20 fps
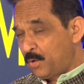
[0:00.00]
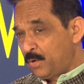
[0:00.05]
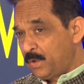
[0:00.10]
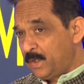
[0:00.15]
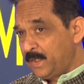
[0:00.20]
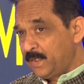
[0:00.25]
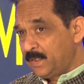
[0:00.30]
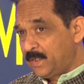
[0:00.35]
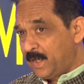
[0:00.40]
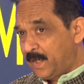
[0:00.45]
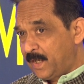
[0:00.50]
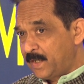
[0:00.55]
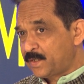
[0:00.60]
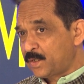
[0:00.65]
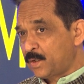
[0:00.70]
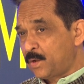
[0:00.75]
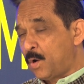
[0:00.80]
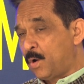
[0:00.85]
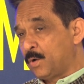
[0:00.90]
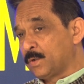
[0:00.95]
only
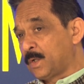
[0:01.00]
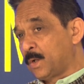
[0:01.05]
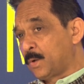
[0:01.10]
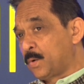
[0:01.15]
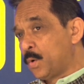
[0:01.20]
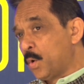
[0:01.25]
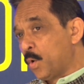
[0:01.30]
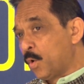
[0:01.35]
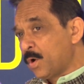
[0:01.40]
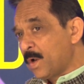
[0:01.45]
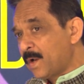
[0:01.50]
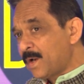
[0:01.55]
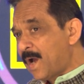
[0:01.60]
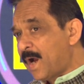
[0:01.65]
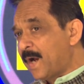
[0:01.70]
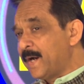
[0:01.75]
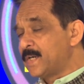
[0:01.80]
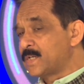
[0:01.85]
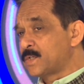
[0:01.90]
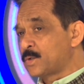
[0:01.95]
that, on the Golan
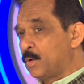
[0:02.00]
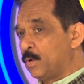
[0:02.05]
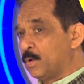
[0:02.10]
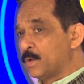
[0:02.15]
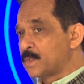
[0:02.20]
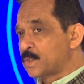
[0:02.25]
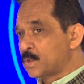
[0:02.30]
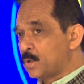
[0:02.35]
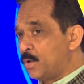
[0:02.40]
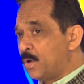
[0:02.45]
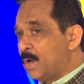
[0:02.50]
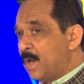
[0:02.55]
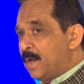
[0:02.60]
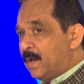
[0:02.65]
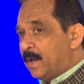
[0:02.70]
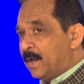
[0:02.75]
Heights also,